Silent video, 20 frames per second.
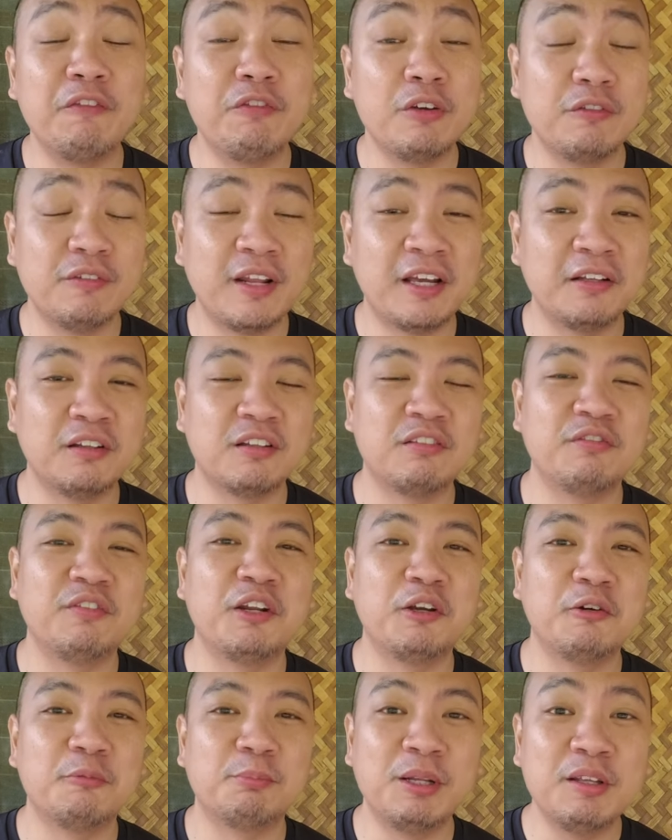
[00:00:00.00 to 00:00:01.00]
If you like this
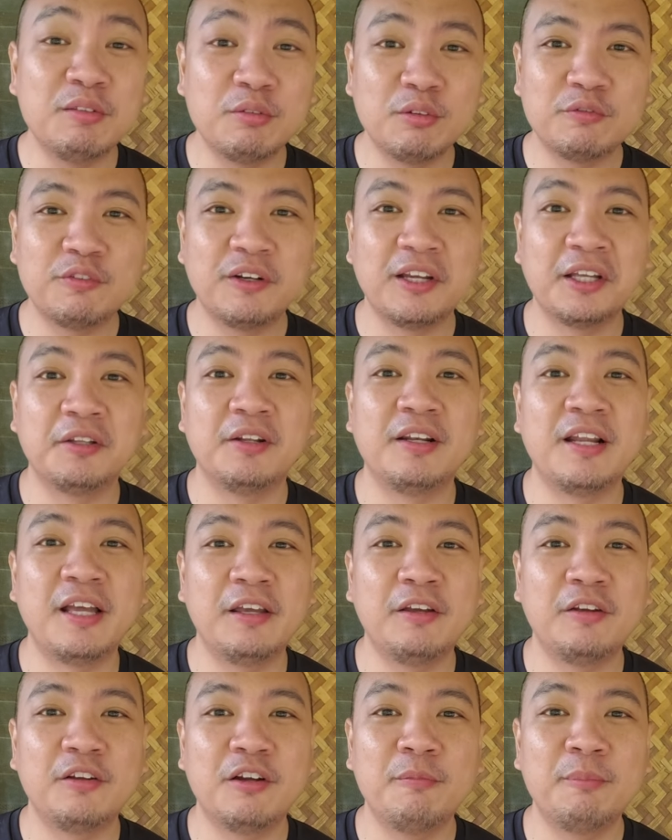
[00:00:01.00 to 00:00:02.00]
video, please don't forget to
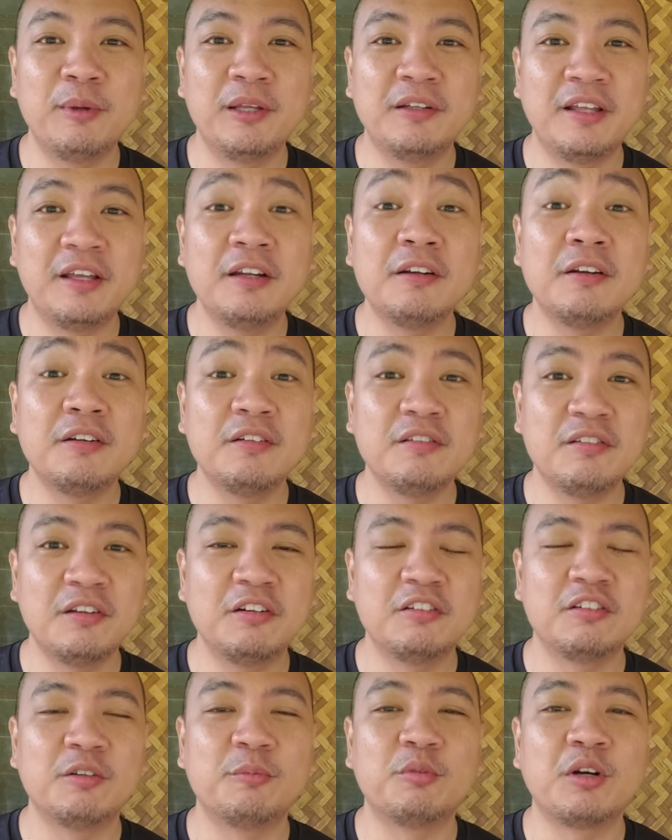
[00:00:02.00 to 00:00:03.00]
like, comment, and
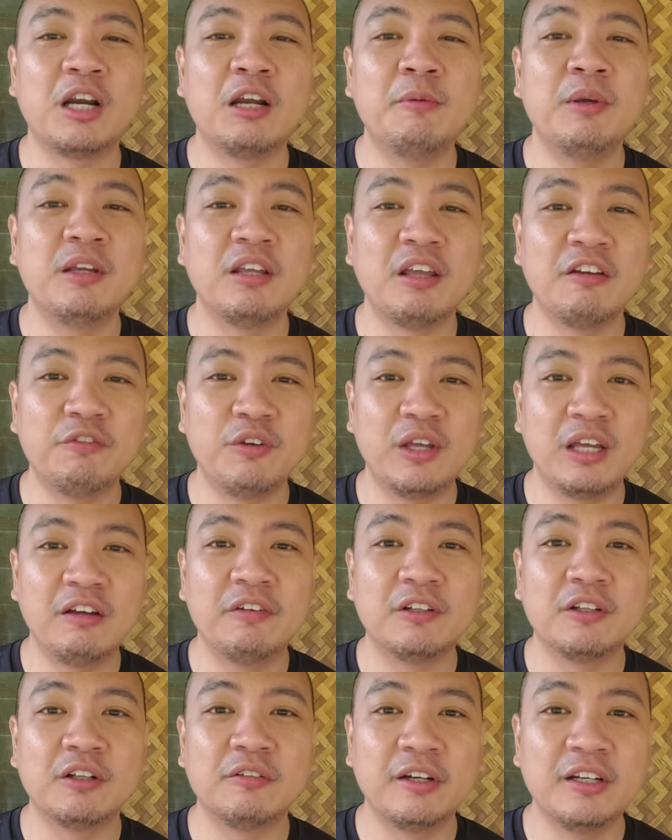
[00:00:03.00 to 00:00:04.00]
consider subscribing if you
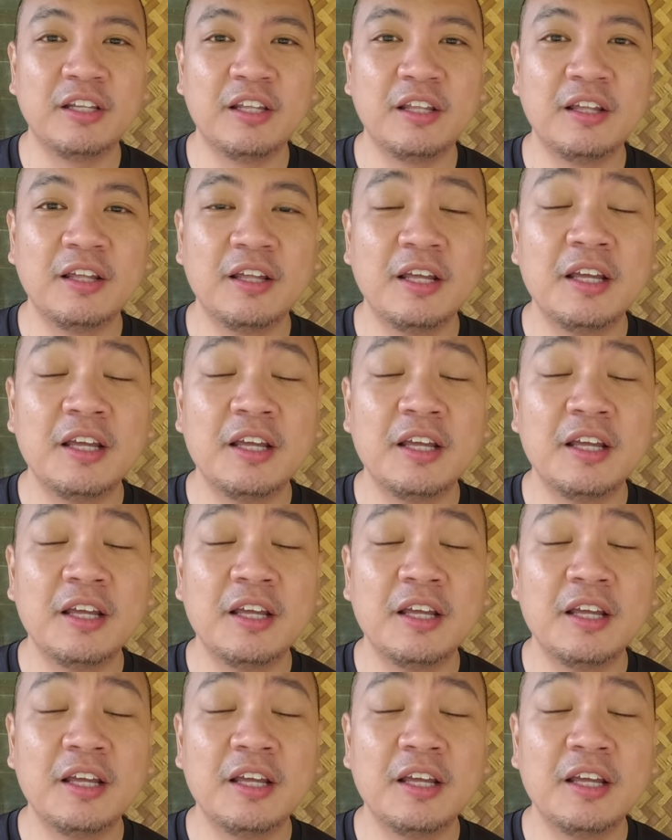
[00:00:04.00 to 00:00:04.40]
haven't already.